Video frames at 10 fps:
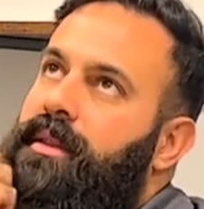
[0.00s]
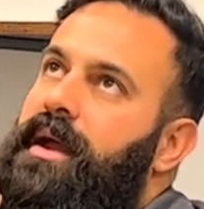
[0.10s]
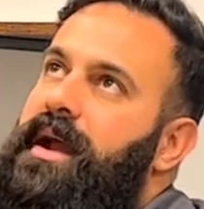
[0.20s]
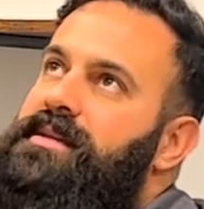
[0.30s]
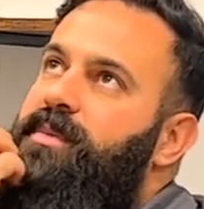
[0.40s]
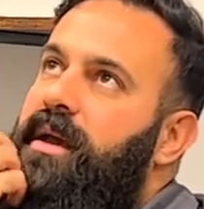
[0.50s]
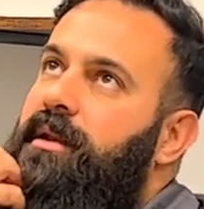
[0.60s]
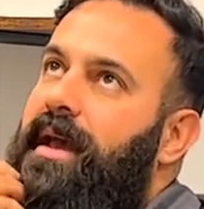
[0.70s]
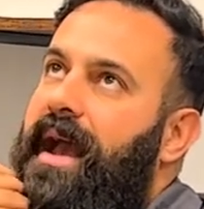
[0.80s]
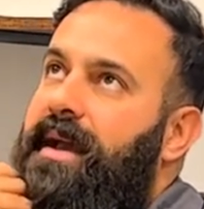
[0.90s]
There has
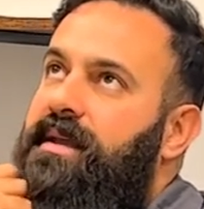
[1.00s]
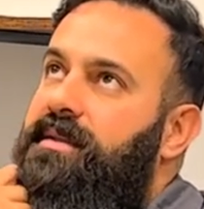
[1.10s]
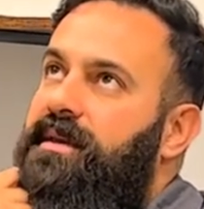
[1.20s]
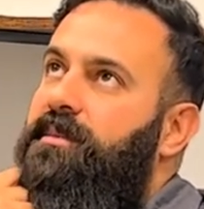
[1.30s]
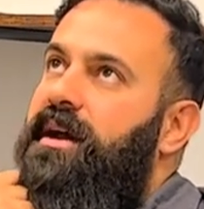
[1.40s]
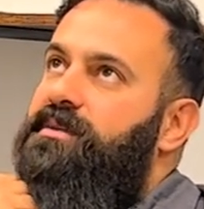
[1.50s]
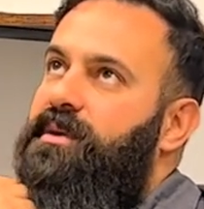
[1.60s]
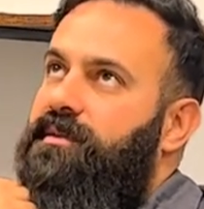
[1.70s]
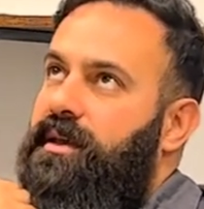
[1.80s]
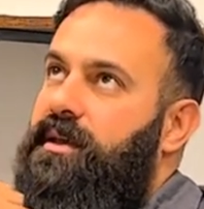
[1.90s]
been, academia has
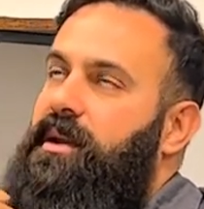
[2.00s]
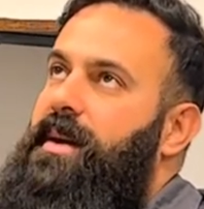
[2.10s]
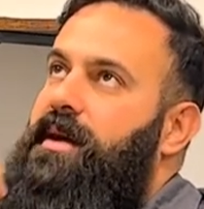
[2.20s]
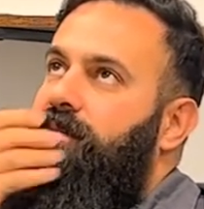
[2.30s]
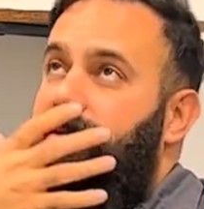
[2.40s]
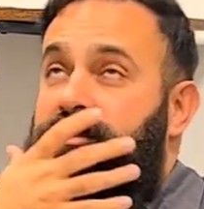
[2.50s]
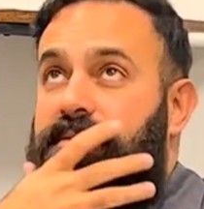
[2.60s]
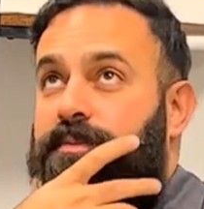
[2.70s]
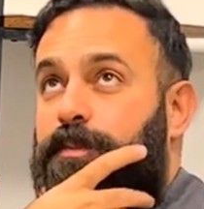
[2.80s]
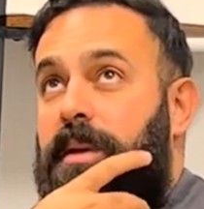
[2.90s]
been thinking about this,
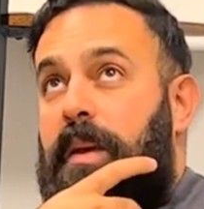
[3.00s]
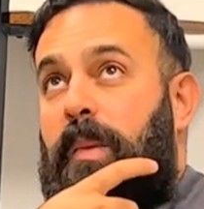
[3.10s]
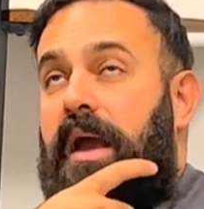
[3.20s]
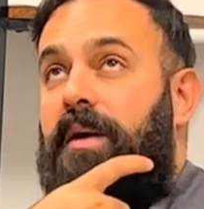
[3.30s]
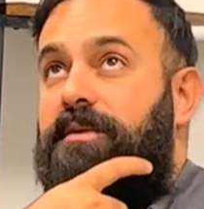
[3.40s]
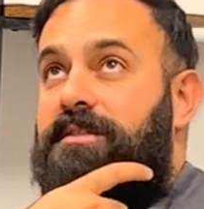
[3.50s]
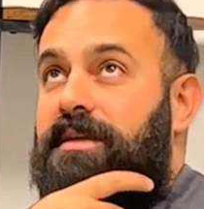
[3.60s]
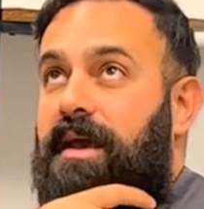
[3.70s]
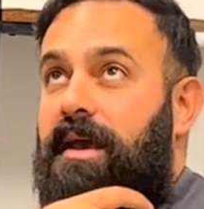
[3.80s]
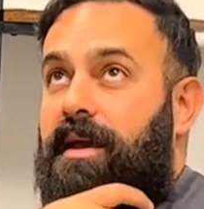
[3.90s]
maybe I would
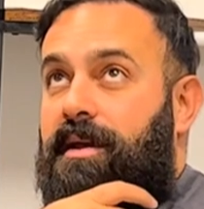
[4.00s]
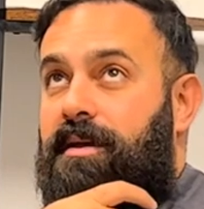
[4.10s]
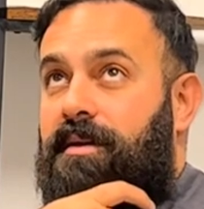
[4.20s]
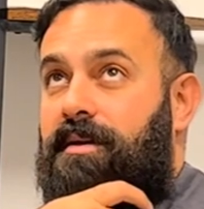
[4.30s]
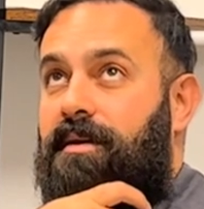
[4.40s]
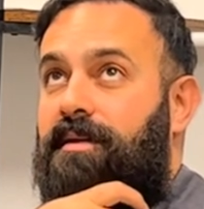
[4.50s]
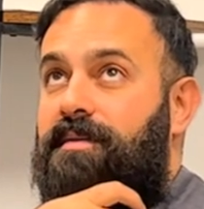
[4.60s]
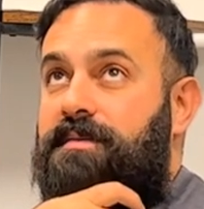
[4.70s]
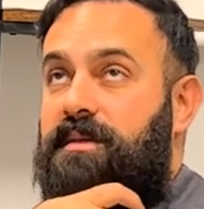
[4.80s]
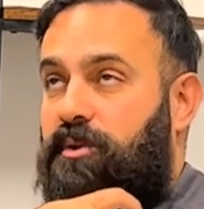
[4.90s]
say,
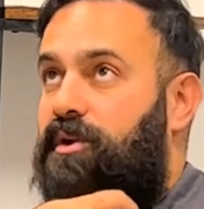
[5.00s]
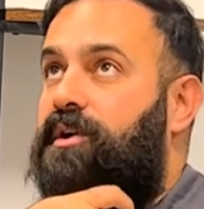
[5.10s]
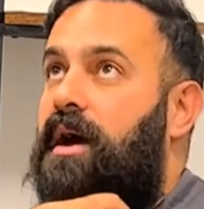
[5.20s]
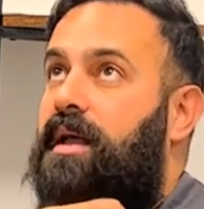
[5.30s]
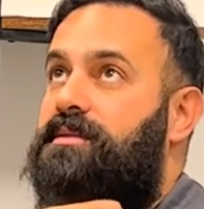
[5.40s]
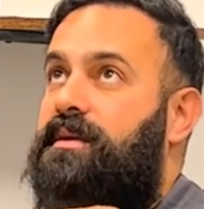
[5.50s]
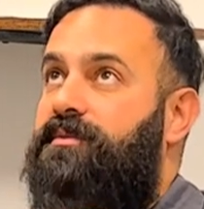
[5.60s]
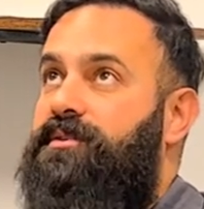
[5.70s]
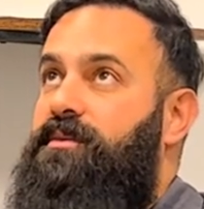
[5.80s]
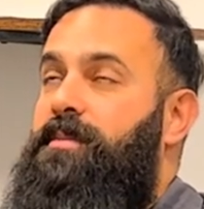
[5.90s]
similar
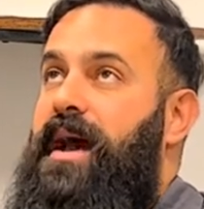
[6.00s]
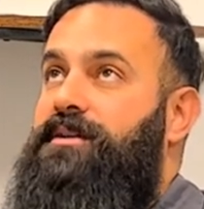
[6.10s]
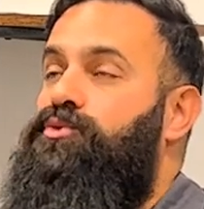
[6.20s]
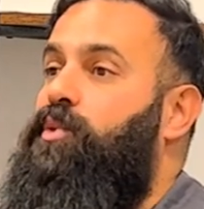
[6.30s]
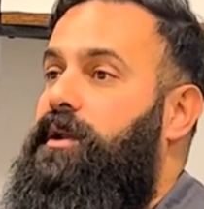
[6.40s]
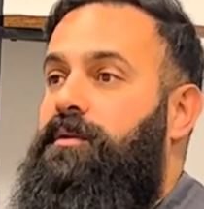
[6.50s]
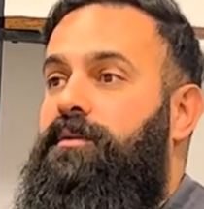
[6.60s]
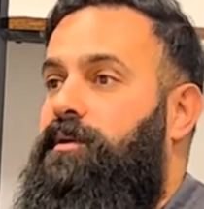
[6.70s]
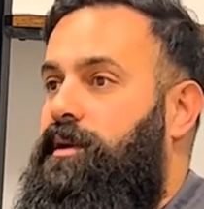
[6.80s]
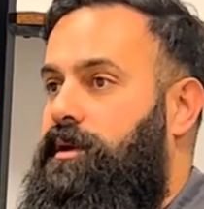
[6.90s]
concepts over the past 20 to
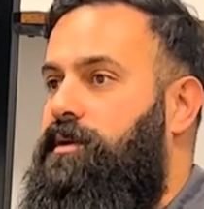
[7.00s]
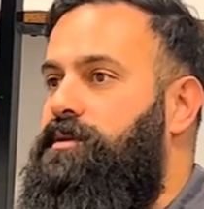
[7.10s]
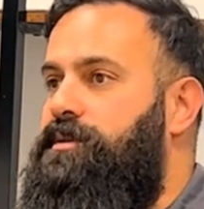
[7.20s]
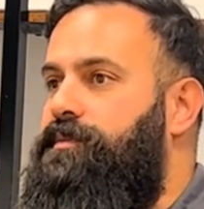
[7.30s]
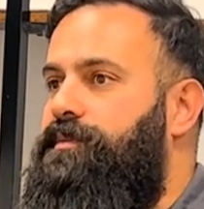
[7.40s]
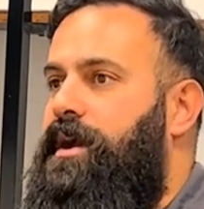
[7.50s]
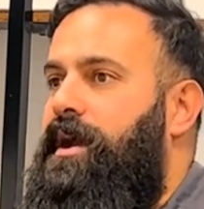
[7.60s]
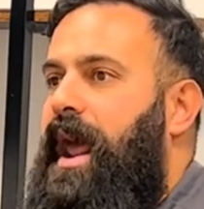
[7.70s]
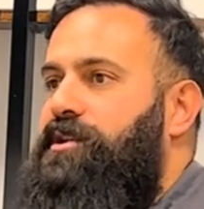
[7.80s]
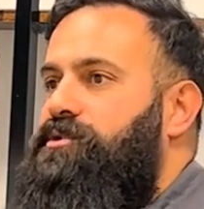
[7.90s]
30 years,
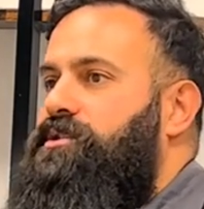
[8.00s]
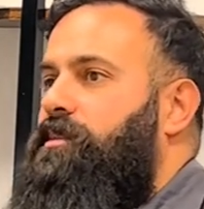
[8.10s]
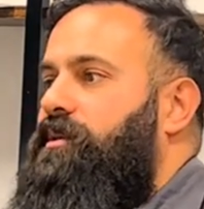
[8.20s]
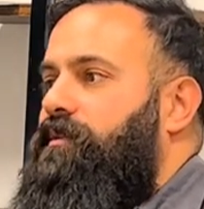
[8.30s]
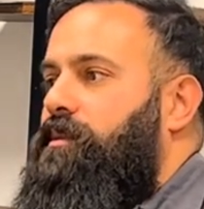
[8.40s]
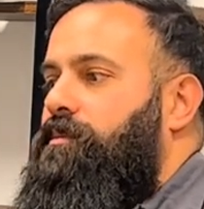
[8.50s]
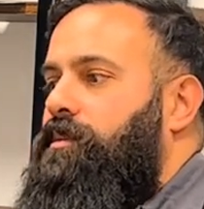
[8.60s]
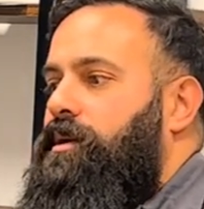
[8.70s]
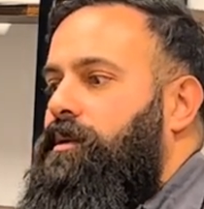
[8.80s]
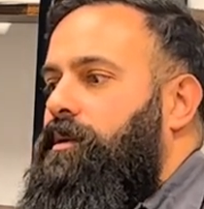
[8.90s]
right? Actually, some of them